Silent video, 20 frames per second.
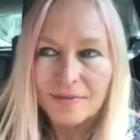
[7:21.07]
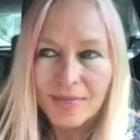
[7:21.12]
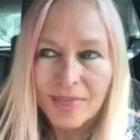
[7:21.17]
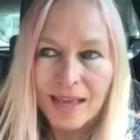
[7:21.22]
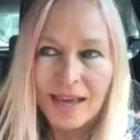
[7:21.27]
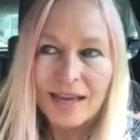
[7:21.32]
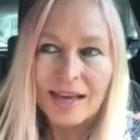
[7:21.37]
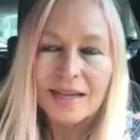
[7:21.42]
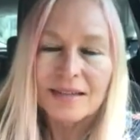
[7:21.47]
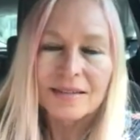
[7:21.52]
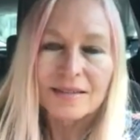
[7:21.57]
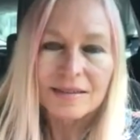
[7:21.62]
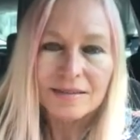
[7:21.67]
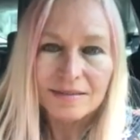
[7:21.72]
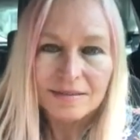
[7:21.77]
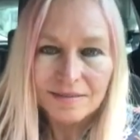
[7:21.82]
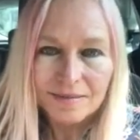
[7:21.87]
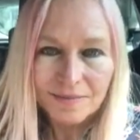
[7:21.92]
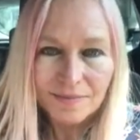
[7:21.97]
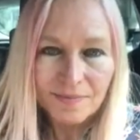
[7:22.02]
that
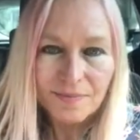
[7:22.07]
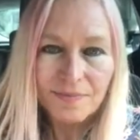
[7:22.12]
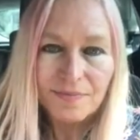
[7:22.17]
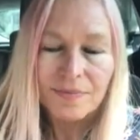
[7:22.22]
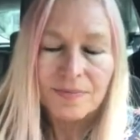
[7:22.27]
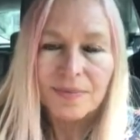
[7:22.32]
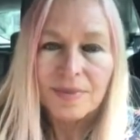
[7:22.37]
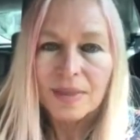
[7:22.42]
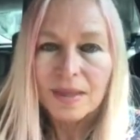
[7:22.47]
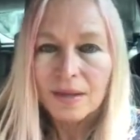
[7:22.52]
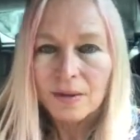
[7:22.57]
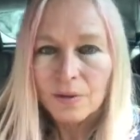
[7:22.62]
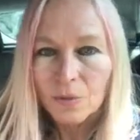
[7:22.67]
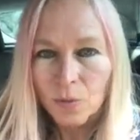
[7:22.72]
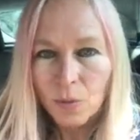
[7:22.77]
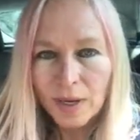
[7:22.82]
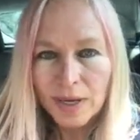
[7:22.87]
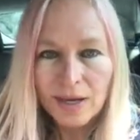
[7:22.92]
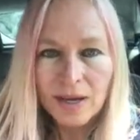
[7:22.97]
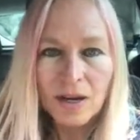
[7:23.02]

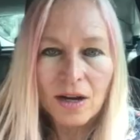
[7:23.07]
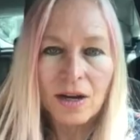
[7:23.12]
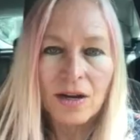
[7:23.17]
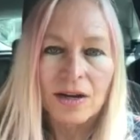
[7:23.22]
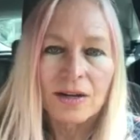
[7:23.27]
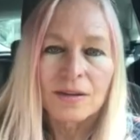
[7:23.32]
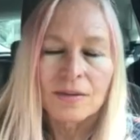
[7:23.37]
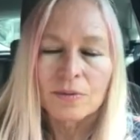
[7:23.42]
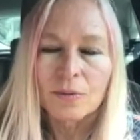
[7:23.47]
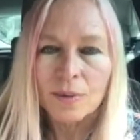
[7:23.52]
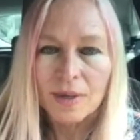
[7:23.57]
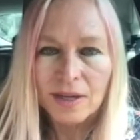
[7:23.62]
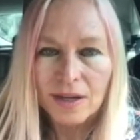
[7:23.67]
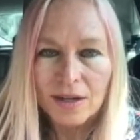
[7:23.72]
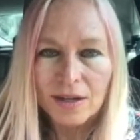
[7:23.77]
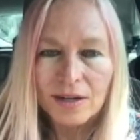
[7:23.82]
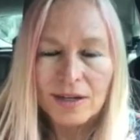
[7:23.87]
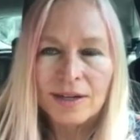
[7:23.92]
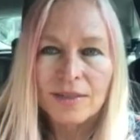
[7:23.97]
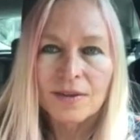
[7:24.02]
we
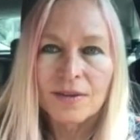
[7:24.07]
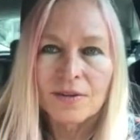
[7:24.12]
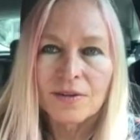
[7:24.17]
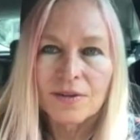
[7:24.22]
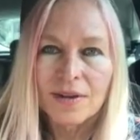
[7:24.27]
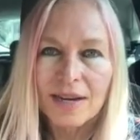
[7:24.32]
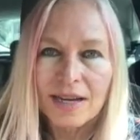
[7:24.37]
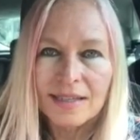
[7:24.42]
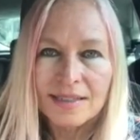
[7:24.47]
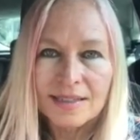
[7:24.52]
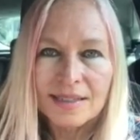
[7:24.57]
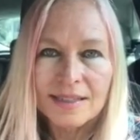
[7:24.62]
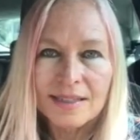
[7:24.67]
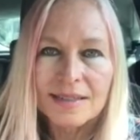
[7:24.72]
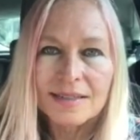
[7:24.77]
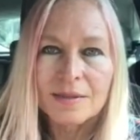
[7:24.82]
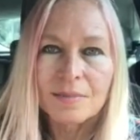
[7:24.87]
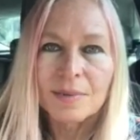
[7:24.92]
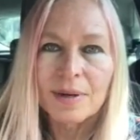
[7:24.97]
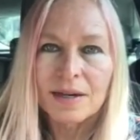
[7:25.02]
are in the grace. It
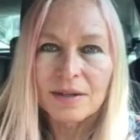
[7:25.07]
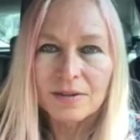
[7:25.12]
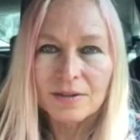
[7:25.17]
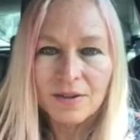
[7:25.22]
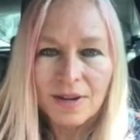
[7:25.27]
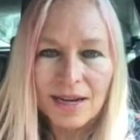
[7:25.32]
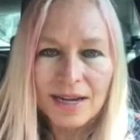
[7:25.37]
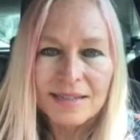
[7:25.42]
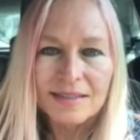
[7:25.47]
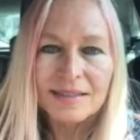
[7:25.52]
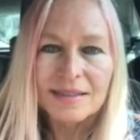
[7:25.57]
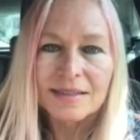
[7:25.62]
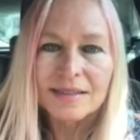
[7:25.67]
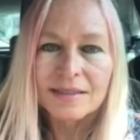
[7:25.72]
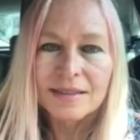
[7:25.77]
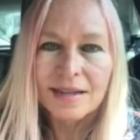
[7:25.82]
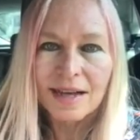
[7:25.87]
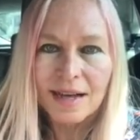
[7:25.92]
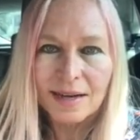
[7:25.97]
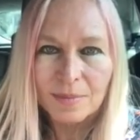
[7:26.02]
is about grace.
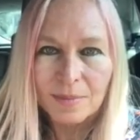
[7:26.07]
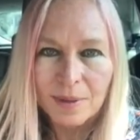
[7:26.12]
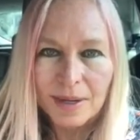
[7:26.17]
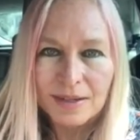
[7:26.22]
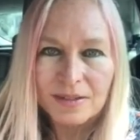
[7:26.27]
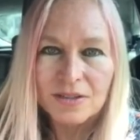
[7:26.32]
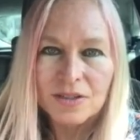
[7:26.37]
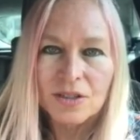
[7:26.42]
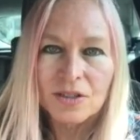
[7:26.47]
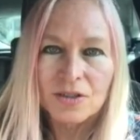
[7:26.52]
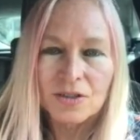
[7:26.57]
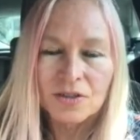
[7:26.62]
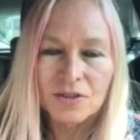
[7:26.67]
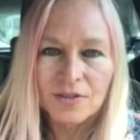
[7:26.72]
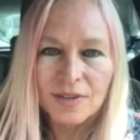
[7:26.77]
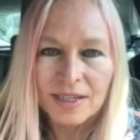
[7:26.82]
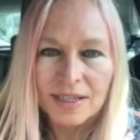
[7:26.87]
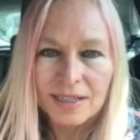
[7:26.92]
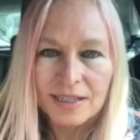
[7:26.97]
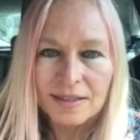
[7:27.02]
It's not about
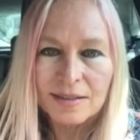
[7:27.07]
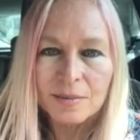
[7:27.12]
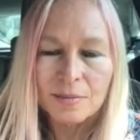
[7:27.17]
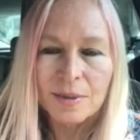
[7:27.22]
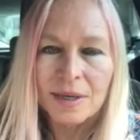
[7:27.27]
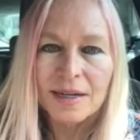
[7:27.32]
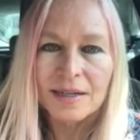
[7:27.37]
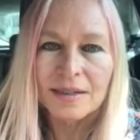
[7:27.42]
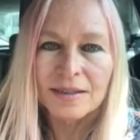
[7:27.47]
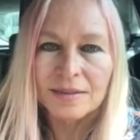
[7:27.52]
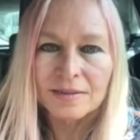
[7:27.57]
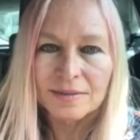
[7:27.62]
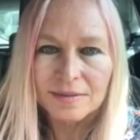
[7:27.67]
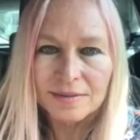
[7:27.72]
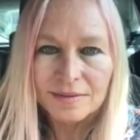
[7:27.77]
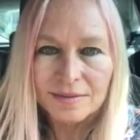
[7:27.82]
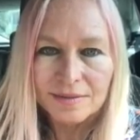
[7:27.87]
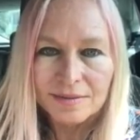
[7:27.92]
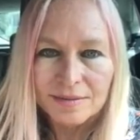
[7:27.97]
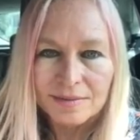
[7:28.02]
deserving. It's about
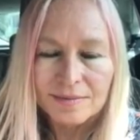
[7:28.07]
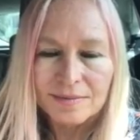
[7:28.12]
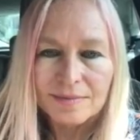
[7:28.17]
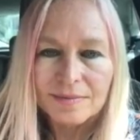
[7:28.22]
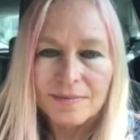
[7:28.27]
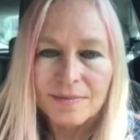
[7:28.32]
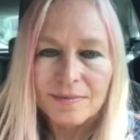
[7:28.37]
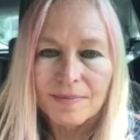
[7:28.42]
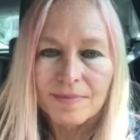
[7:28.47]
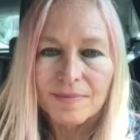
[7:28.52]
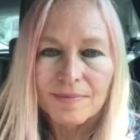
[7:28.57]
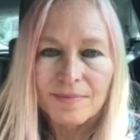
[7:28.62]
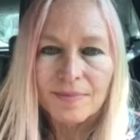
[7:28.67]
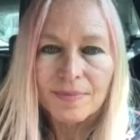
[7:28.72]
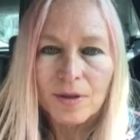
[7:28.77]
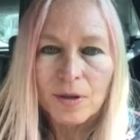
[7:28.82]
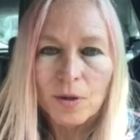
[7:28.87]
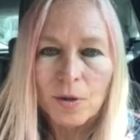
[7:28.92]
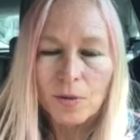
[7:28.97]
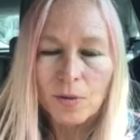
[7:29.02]

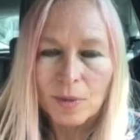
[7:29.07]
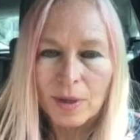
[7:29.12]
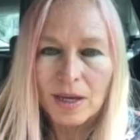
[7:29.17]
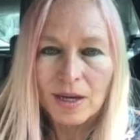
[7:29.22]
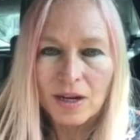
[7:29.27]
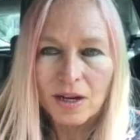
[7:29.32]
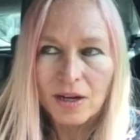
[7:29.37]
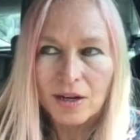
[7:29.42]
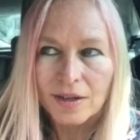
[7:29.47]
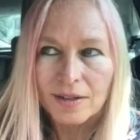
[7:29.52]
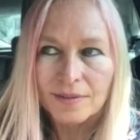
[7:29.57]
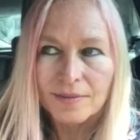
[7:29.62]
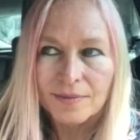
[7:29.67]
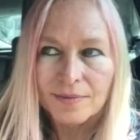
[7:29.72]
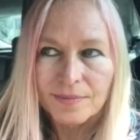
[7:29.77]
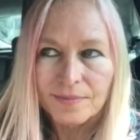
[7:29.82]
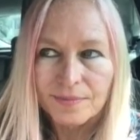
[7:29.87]
who we are.